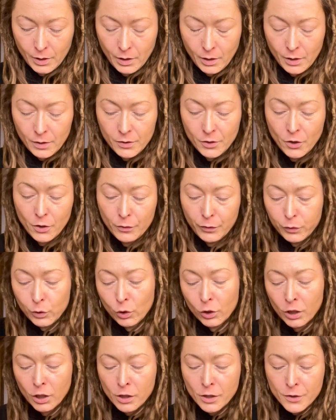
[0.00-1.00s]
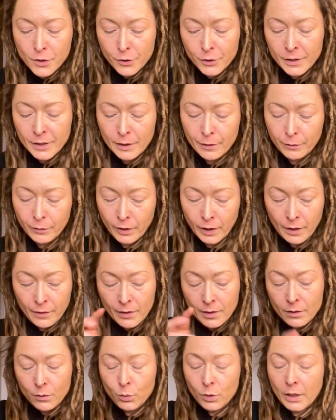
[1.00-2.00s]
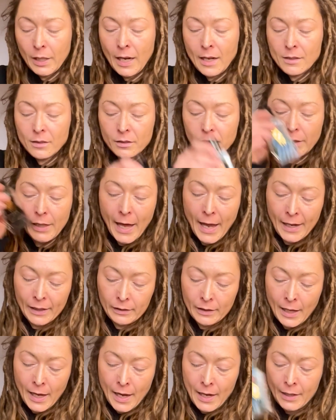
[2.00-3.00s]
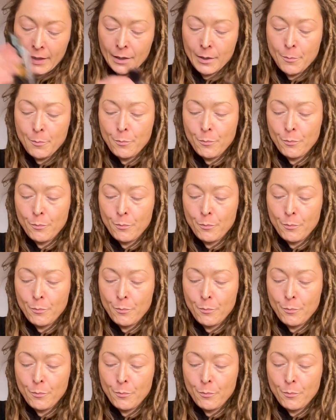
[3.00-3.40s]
So the florals are different. This one has lang lang.